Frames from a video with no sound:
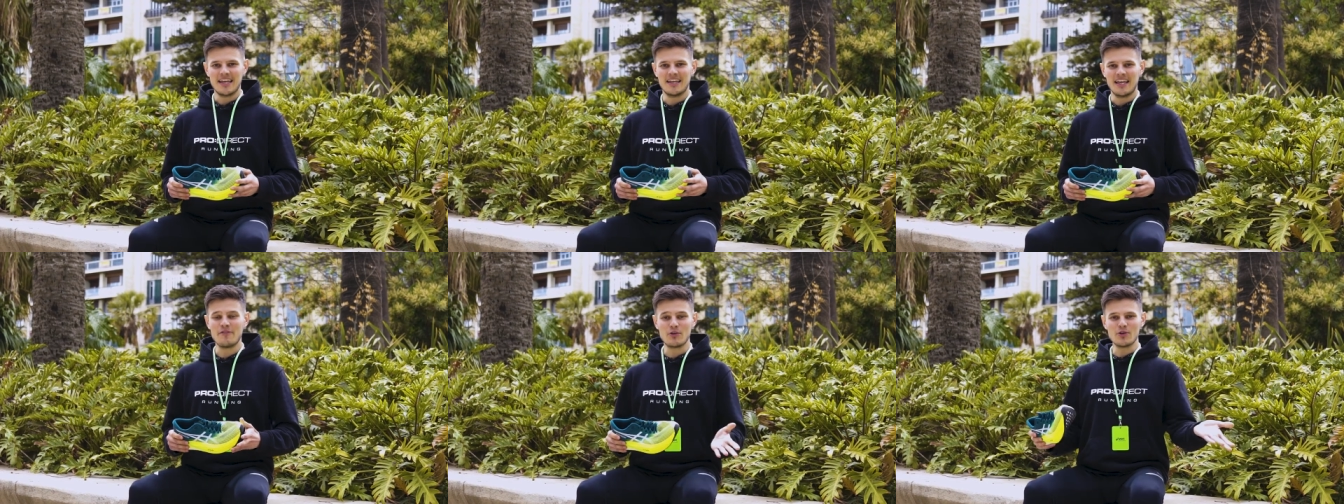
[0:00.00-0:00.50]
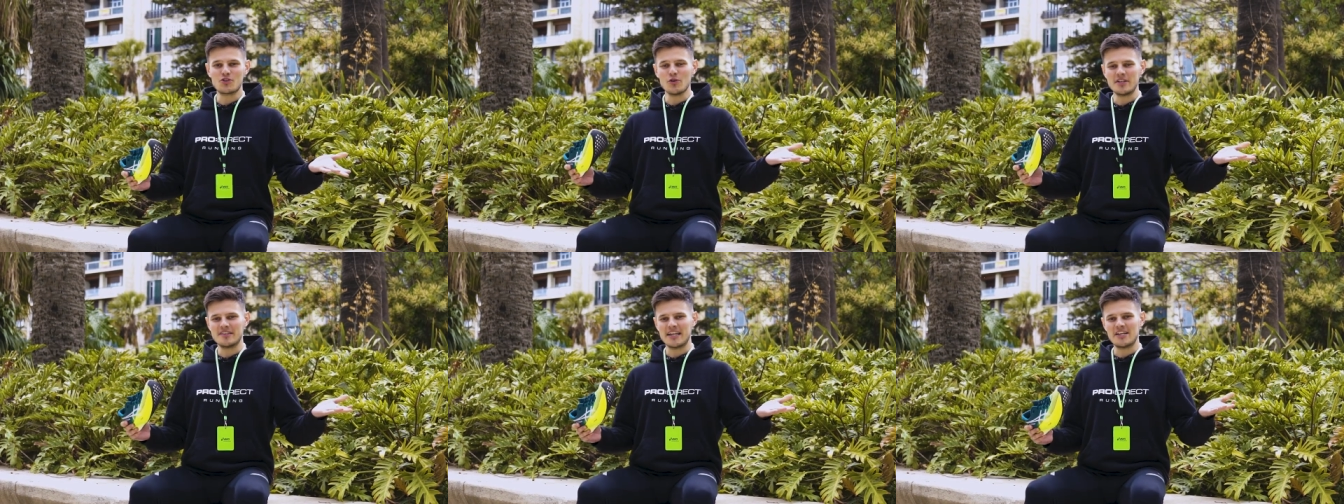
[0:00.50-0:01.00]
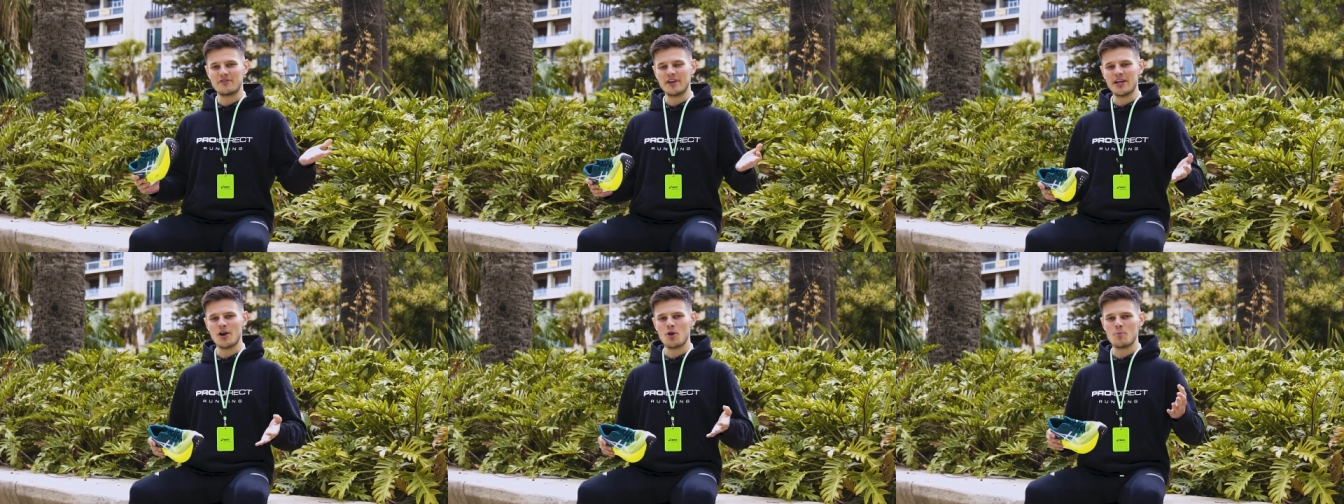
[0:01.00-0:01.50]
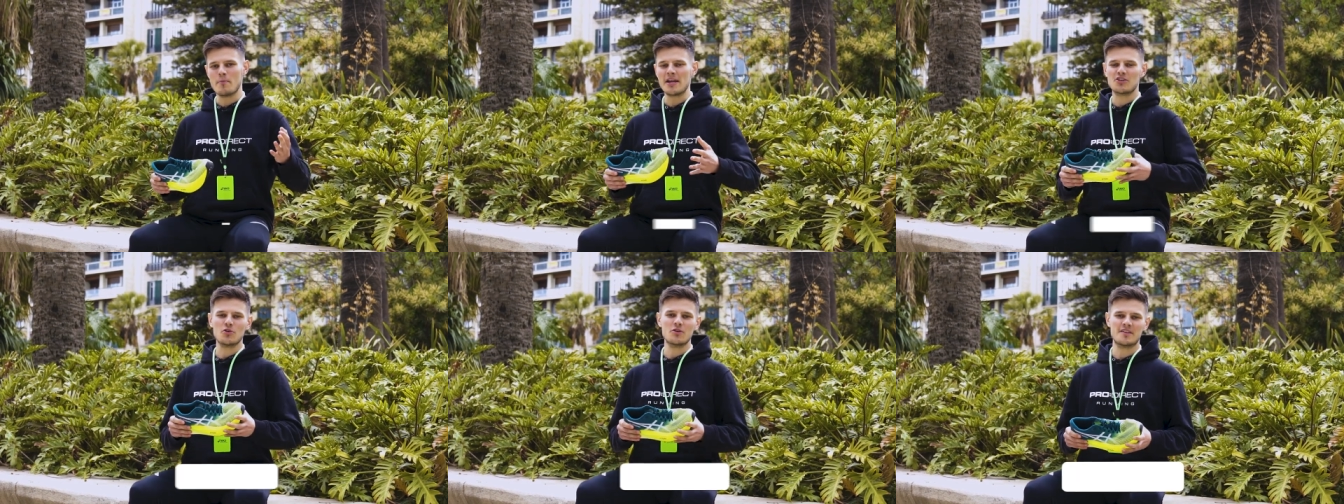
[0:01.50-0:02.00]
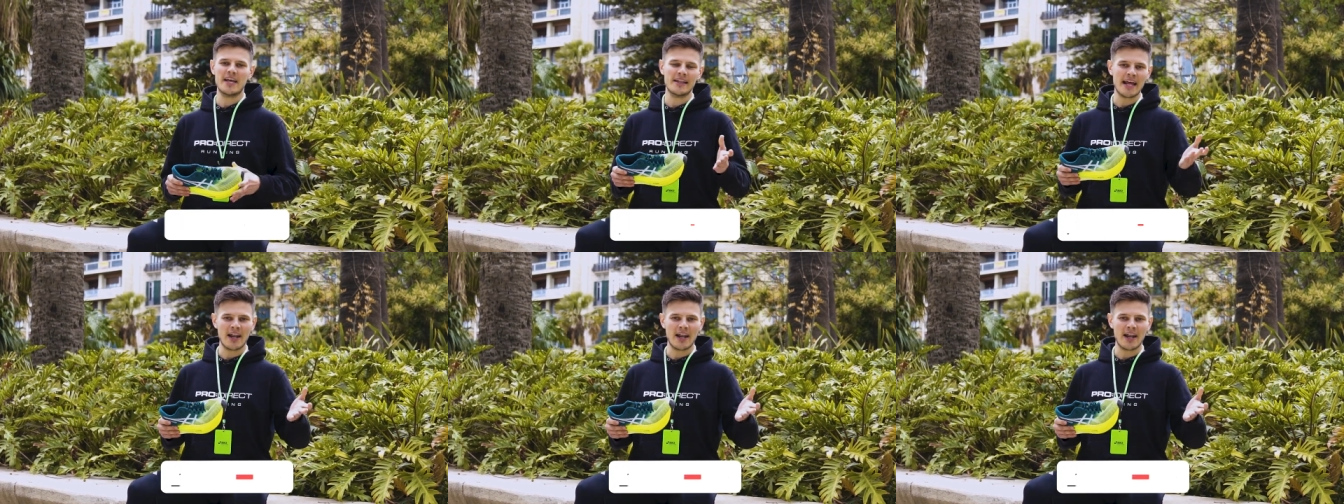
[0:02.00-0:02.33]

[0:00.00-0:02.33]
If you enjoyed today's video, make sure to hit that